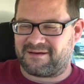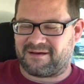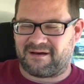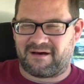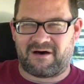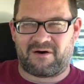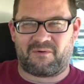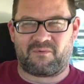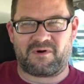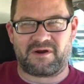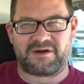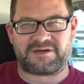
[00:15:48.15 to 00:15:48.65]

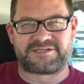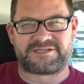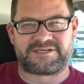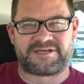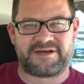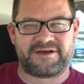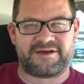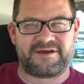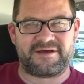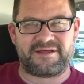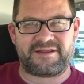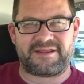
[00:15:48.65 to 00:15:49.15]
All works
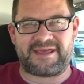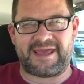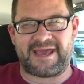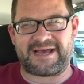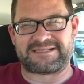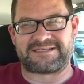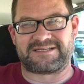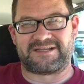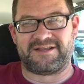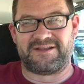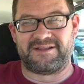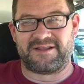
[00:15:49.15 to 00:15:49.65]
good. He
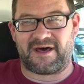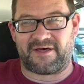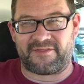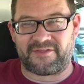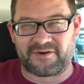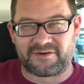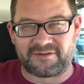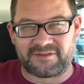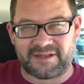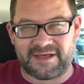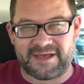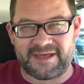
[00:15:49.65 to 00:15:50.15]
has
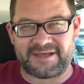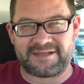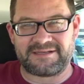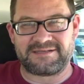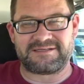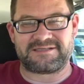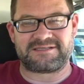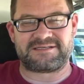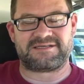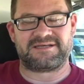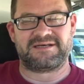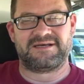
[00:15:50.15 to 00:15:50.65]
another
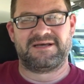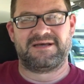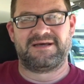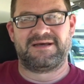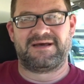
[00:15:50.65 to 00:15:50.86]
lens,